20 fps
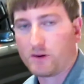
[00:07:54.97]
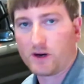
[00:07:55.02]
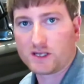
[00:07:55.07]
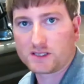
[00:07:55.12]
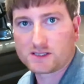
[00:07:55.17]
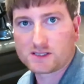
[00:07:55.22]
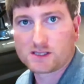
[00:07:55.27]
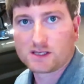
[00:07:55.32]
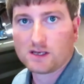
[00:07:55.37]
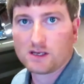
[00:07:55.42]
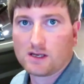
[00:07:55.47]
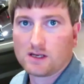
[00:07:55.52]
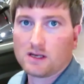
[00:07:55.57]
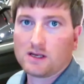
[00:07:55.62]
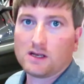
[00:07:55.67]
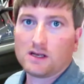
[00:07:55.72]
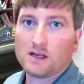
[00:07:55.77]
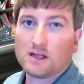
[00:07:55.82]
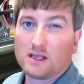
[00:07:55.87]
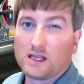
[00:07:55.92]
But
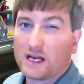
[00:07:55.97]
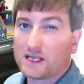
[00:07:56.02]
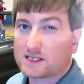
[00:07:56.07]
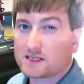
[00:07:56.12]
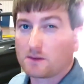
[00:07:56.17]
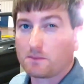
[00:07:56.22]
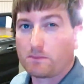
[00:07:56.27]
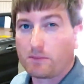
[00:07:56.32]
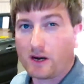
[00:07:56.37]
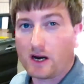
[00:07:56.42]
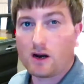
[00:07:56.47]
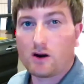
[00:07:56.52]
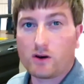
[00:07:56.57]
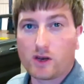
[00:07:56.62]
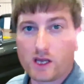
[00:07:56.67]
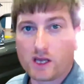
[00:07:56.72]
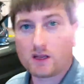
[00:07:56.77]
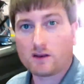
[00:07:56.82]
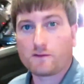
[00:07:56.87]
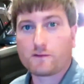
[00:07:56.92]
that's
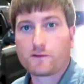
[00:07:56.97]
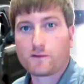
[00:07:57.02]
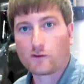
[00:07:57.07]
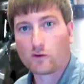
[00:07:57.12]
about it